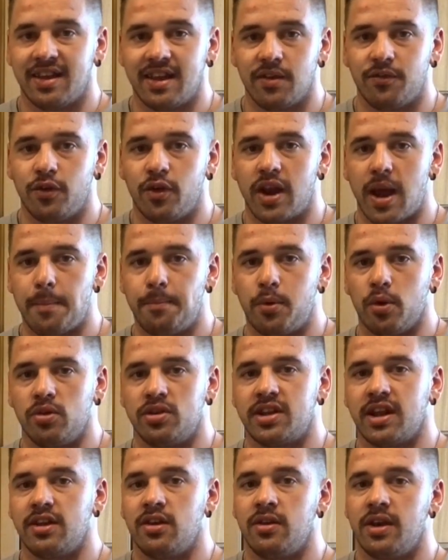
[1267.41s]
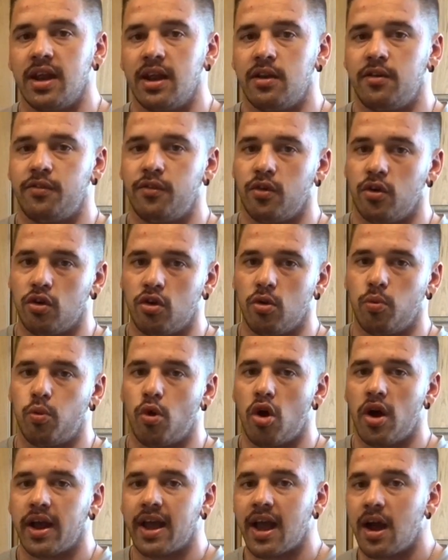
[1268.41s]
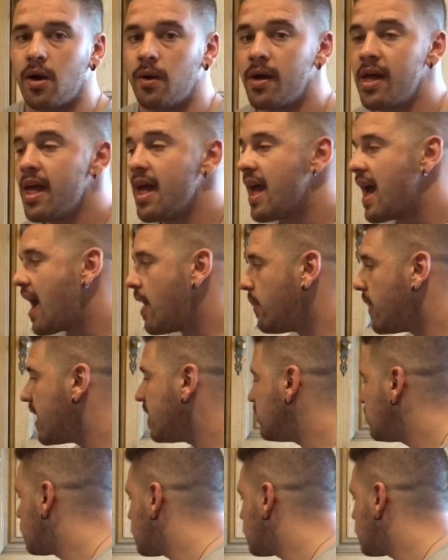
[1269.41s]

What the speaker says: give you that boost that you need for a good workout. And then your